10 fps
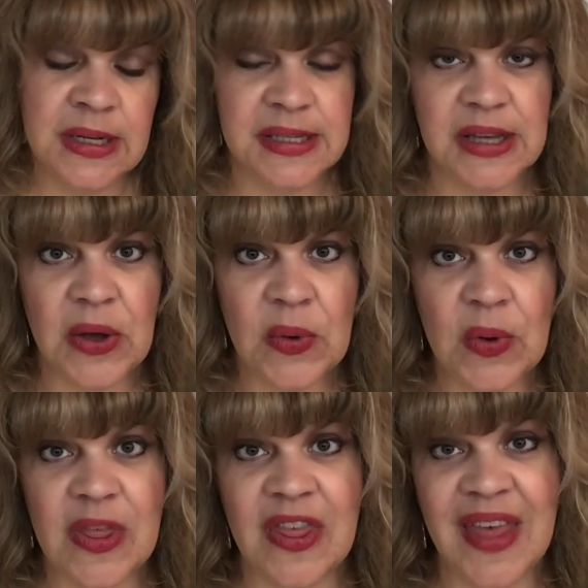So
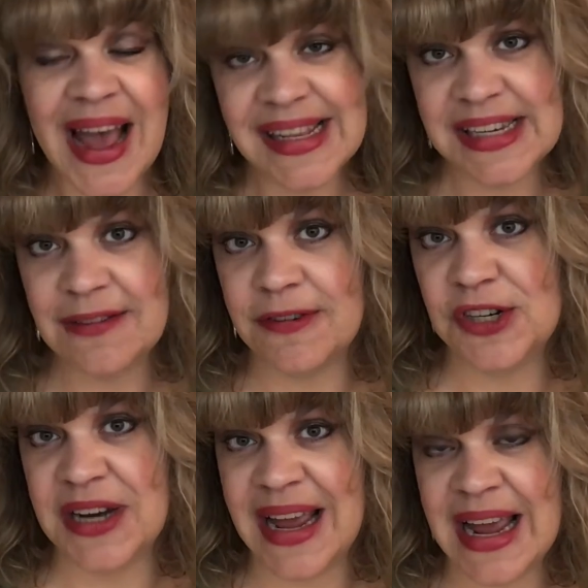that's it for
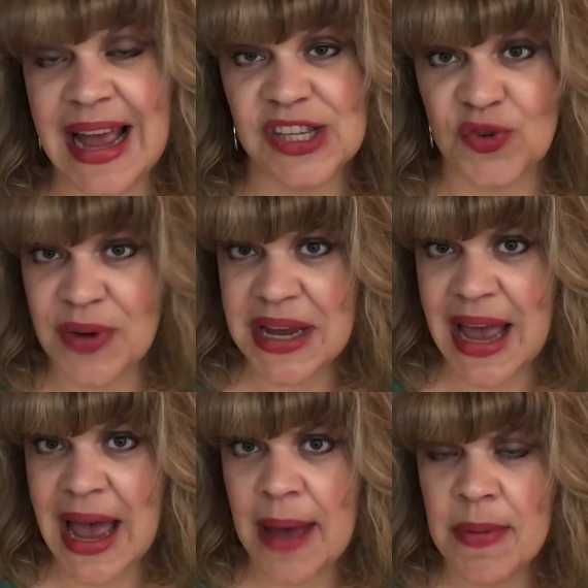today. As a
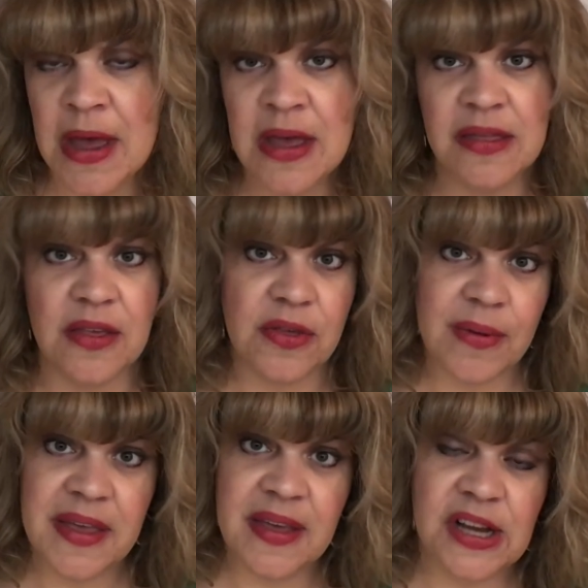recap, the
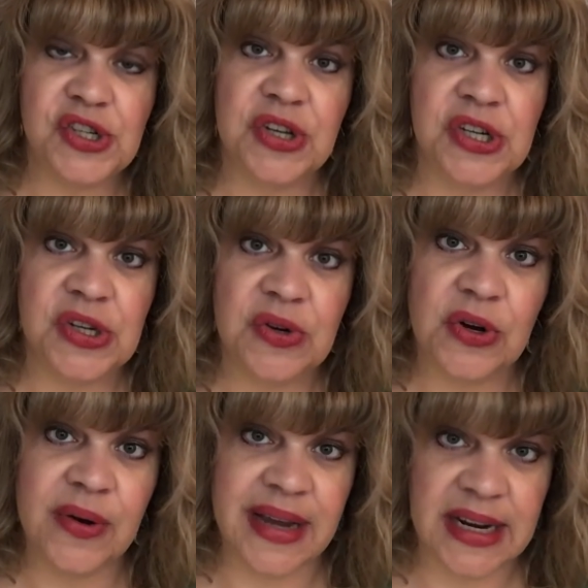3 things you can do to
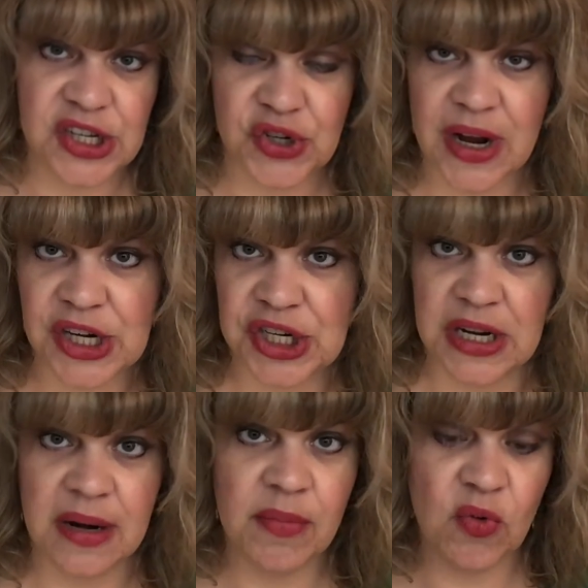create a
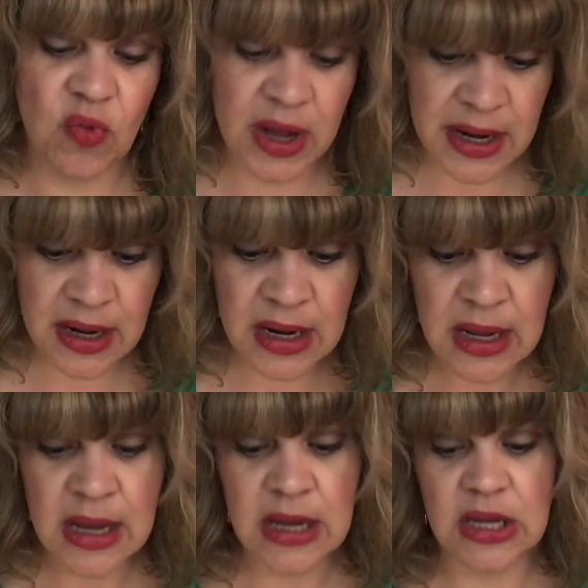strategy. Number 1,
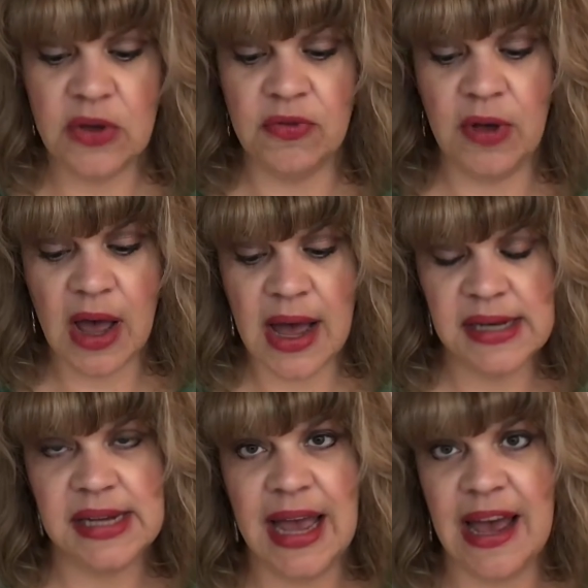you've
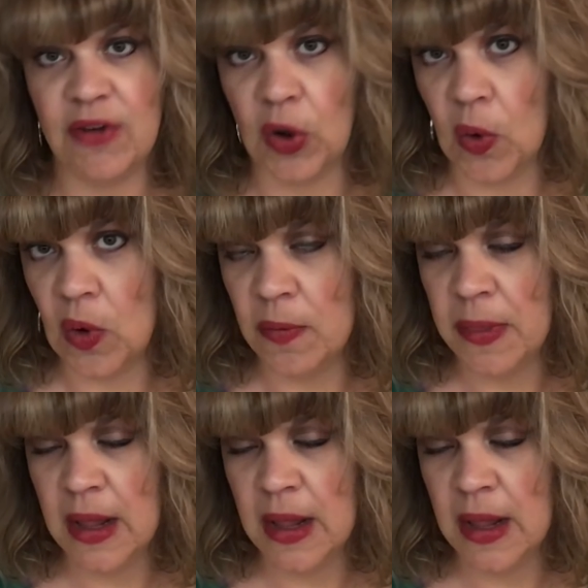got to have a goal.